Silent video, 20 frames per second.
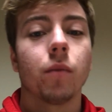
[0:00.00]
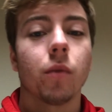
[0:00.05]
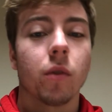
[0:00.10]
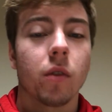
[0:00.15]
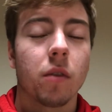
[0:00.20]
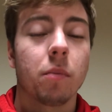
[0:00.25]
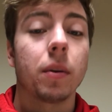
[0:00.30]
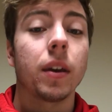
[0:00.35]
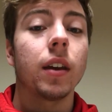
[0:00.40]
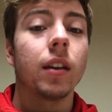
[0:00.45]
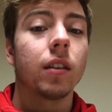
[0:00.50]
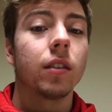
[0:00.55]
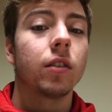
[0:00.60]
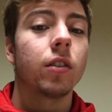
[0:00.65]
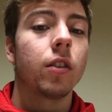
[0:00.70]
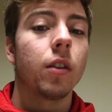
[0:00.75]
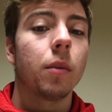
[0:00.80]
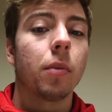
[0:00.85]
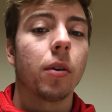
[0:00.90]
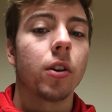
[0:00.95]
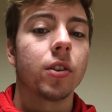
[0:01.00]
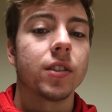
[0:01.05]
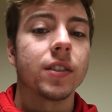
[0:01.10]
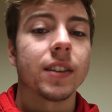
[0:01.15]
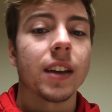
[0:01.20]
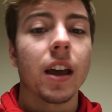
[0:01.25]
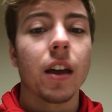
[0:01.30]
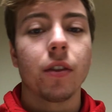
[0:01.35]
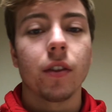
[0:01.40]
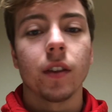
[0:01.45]
speak to the
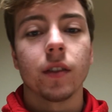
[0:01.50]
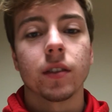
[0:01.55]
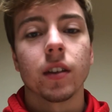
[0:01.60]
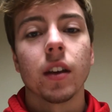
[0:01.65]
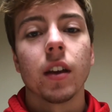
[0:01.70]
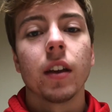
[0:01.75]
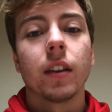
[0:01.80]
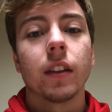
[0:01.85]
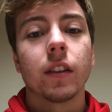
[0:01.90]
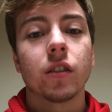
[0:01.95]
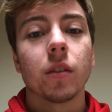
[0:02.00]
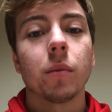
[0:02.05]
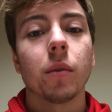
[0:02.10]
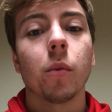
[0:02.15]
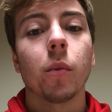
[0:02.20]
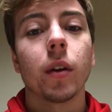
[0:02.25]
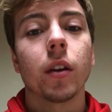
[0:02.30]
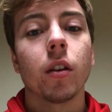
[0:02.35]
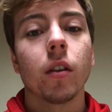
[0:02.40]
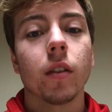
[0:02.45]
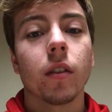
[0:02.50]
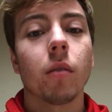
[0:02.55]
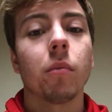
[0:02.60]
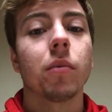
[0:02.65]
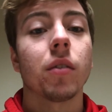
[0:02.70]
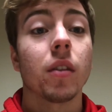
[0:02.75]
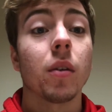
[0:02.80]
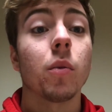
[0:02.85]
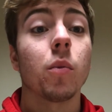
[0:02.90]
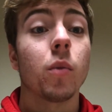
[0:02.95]
person's ethics. That's something
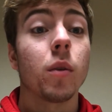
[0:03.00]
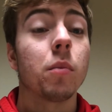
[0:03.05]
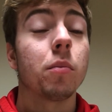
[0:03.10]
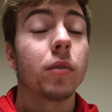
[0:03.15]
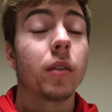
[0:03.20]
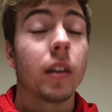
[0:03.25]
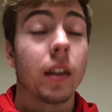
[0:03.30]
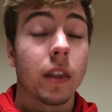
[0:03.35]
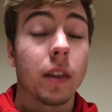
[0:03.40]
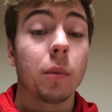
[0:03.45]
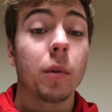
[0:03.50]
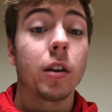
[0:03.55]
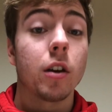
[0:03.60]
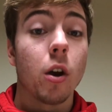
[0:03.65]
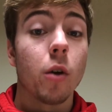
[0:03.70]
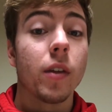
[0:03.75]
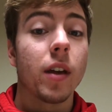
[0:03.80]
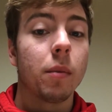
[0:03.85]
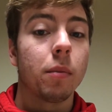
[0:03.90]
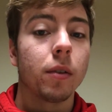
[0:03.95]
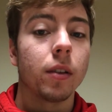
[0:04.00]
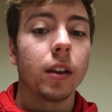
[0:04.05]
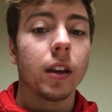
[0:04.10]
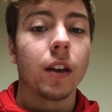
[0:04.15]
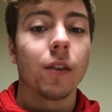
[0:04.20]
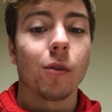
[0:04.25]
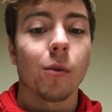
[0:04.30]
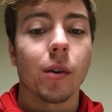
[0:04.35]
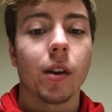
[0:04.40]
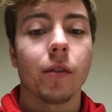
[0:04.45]
that we know they
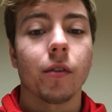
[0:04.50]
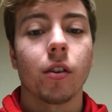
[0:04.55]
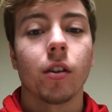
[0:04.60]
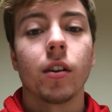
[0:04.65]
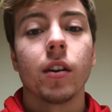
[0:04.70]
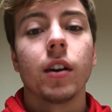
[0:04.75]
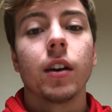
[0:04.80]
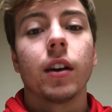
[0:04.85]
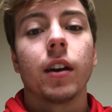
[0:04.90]
believe or whatever.